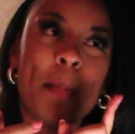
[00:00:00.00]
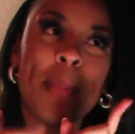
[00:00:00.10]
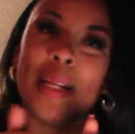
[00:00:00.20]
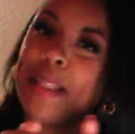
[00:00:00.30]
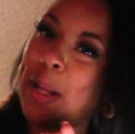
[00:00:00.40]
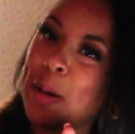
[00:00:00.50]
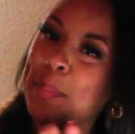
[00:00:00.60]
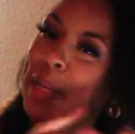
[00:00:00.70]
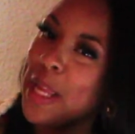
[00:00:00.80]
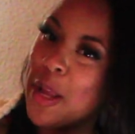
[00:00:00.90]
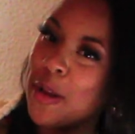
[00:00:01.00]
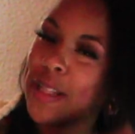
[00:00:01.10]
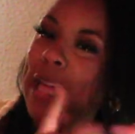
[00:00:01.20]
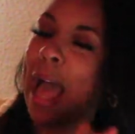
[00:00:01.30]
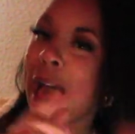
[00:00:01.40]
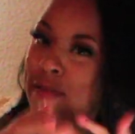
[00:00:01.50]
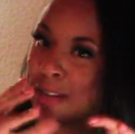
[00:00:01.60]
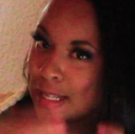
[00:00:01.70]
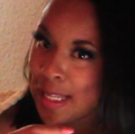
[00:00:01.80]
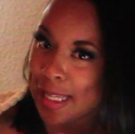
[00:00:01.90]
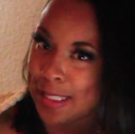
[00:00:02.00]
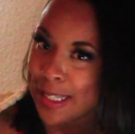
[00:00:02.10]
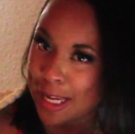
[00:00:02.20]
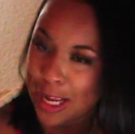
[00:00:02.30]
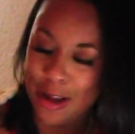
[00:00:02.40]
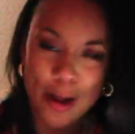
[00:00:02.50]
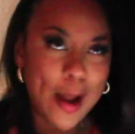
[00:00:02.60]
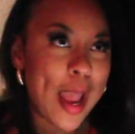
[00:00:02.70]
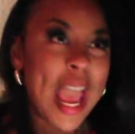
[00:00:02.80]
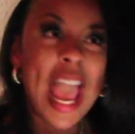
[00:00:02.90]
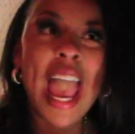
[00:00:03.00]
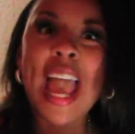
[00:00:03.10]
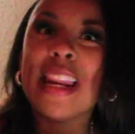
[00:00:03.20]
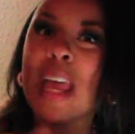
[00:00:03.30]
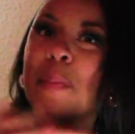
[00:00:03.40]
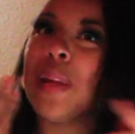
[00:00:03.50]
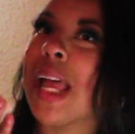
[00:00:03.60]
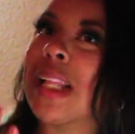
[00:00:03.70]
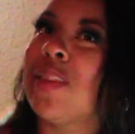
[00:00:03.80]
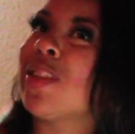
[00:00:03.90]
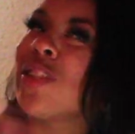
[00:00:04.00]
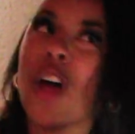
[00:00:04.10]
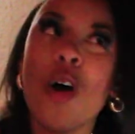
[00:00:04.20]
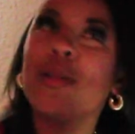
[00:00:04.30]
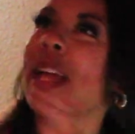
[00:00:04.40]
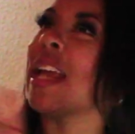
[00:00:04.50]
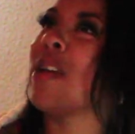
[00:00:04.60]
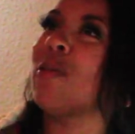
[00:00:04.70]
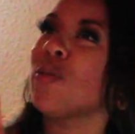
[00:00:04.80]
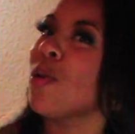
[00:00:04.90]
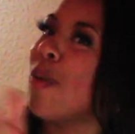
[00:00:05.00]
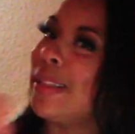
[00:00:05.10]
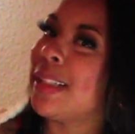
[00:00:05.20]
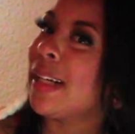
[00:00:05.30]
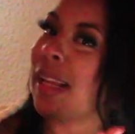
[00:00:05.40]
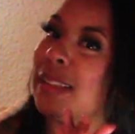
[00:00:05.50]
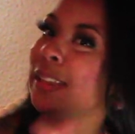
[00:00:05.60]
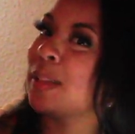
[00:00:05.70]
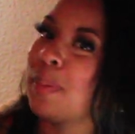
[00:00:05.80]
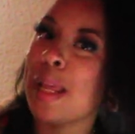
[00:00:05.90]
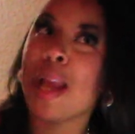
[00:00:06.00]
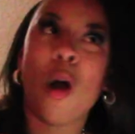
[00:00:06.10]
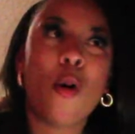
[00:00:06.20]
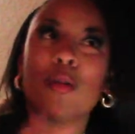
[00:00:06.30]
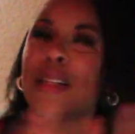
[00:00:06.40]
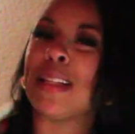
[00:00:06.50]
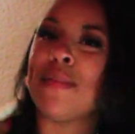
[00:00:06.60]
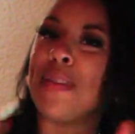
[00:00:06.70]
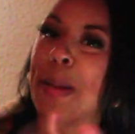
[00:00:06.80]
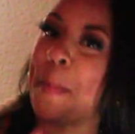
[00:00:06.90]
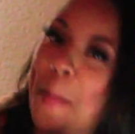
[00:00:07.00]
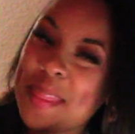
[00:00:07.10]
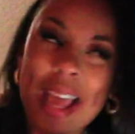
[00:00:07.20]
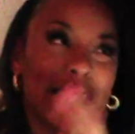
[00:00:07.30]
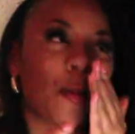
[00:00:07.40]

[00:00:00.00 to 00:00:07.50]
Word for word: picked it up in here because I have an Alexa in here, and they played the song that he was requesting Alexa to play on the TV. That's